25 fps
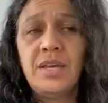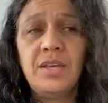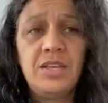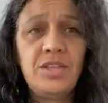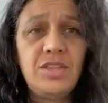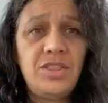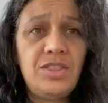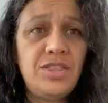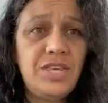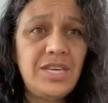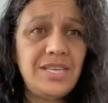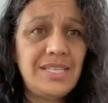
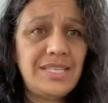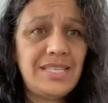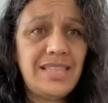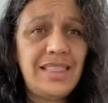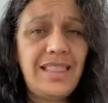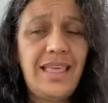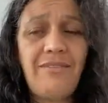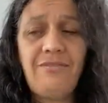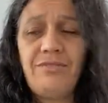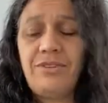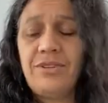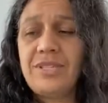this
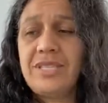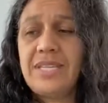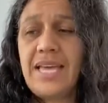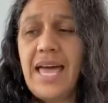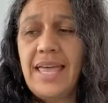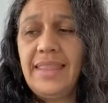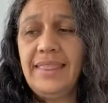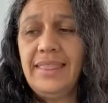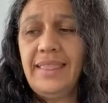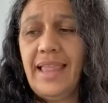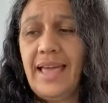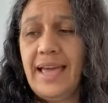level
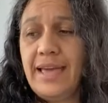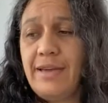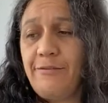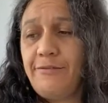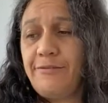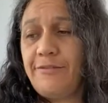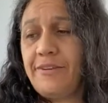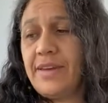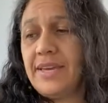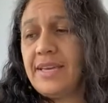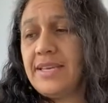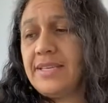10
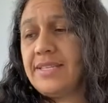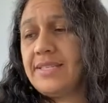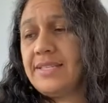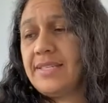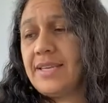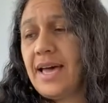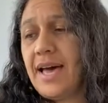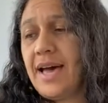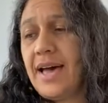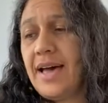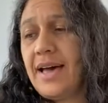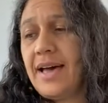life
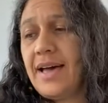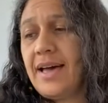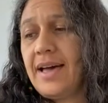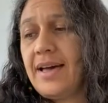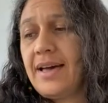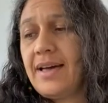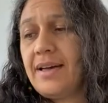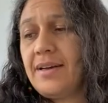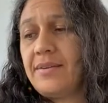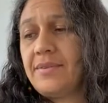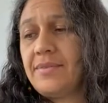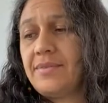is
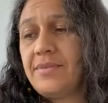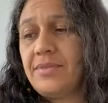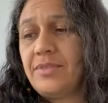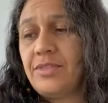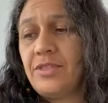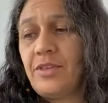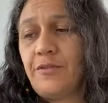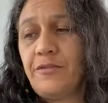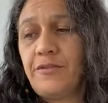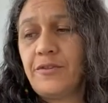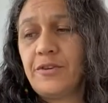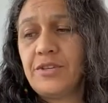
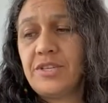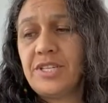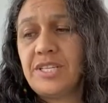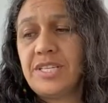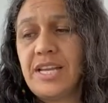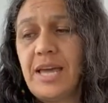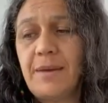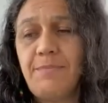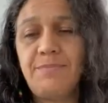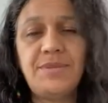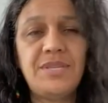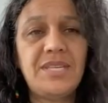the first
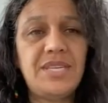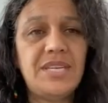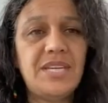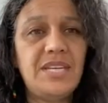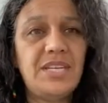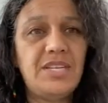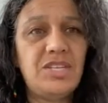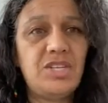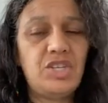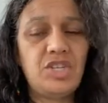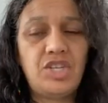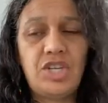steps in
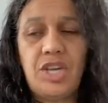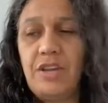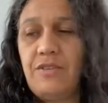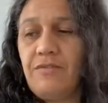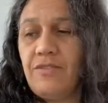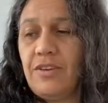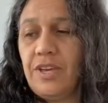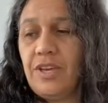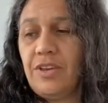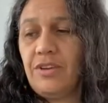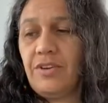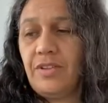
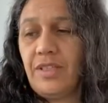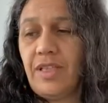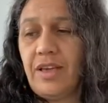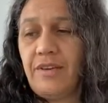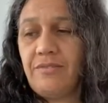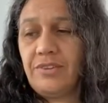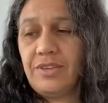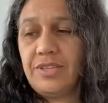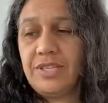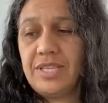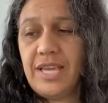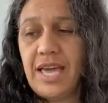achieving your
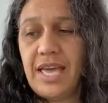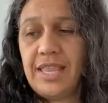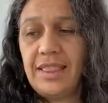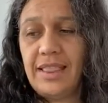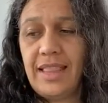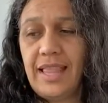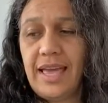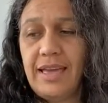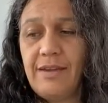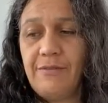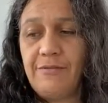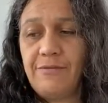level
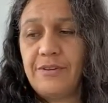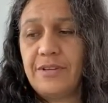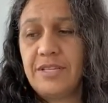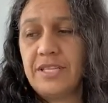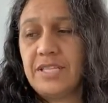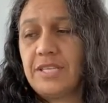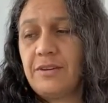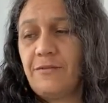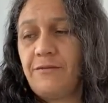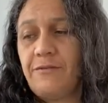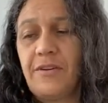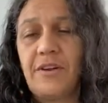10 life
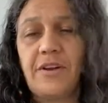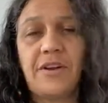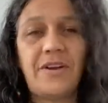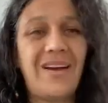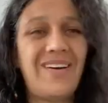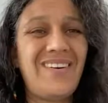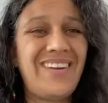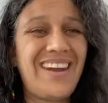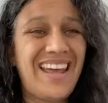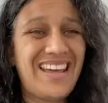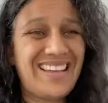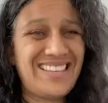is to figure
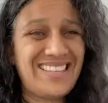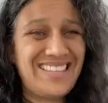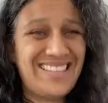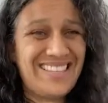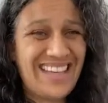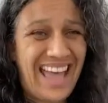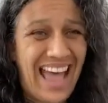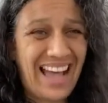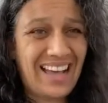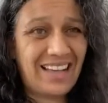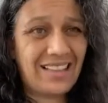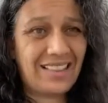out
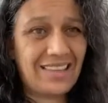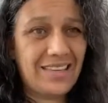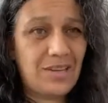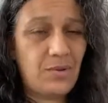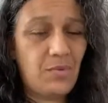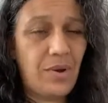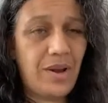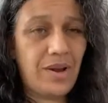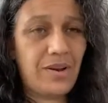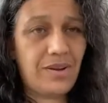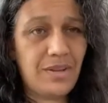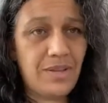exactly
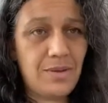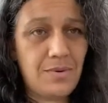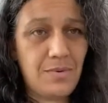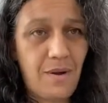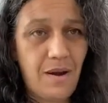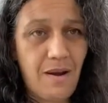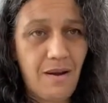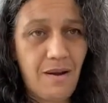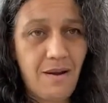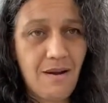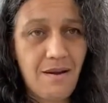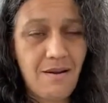where you
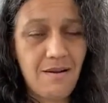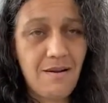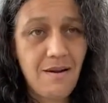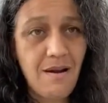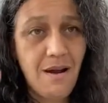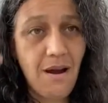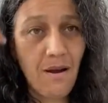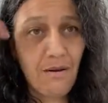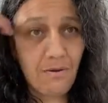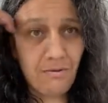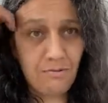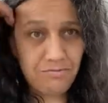are
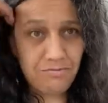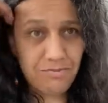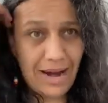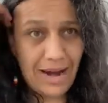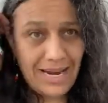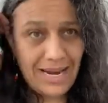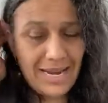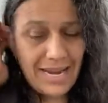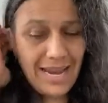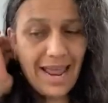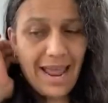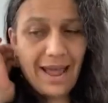
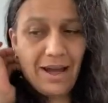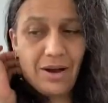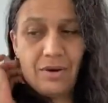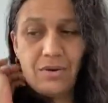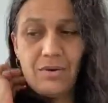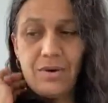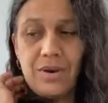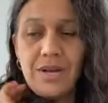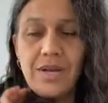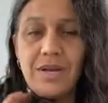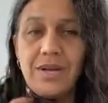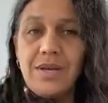right now.
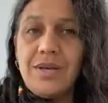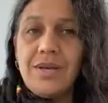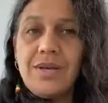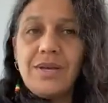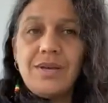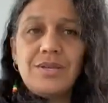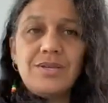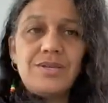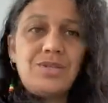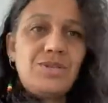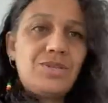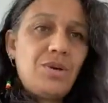
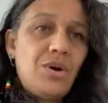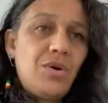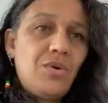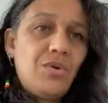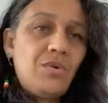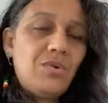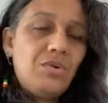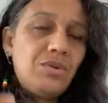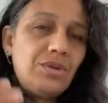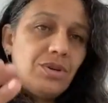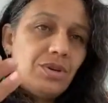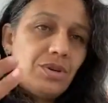
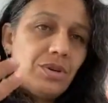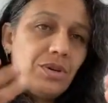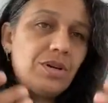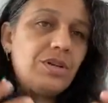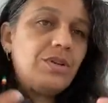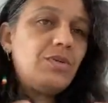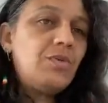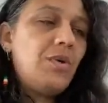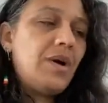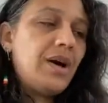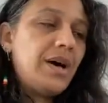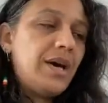So you're
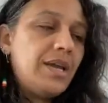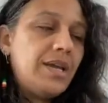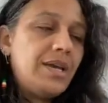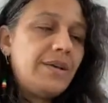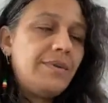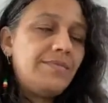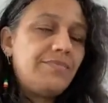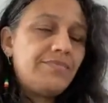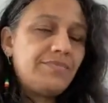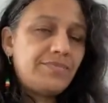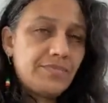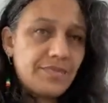gonna
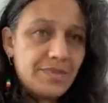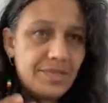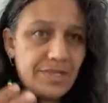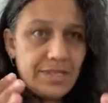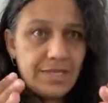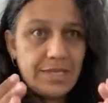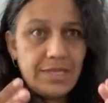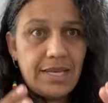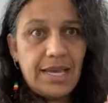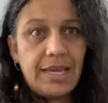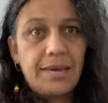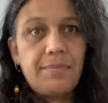wanna
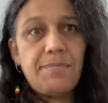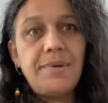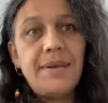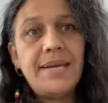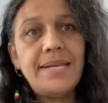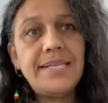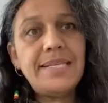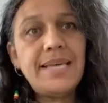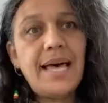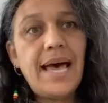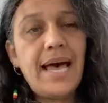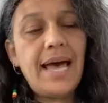take a bit
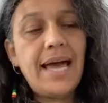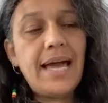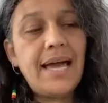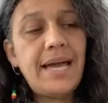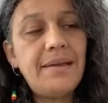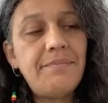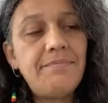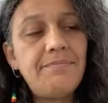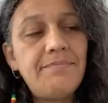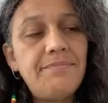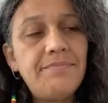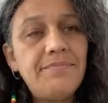of
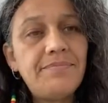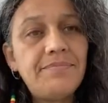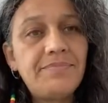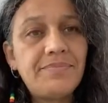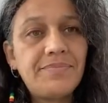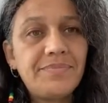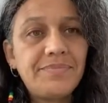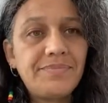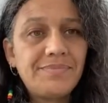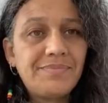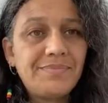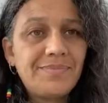time,
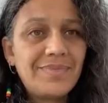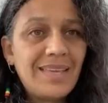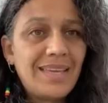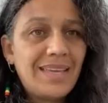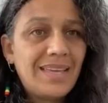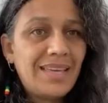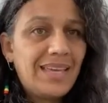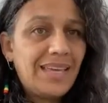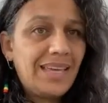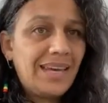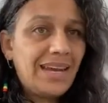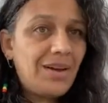
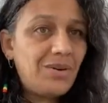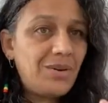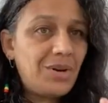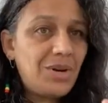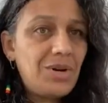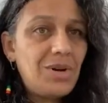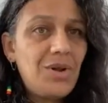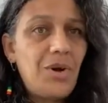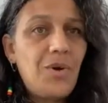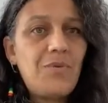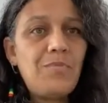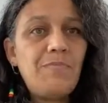get out
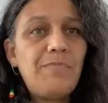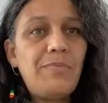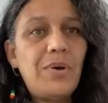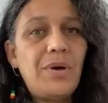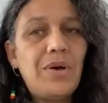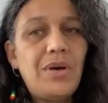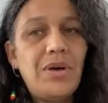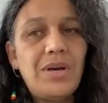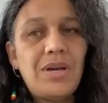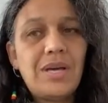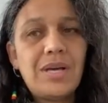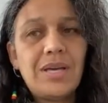a
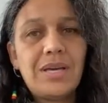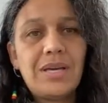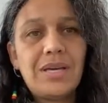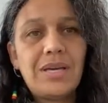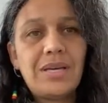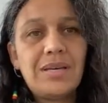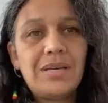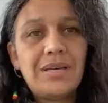notebook,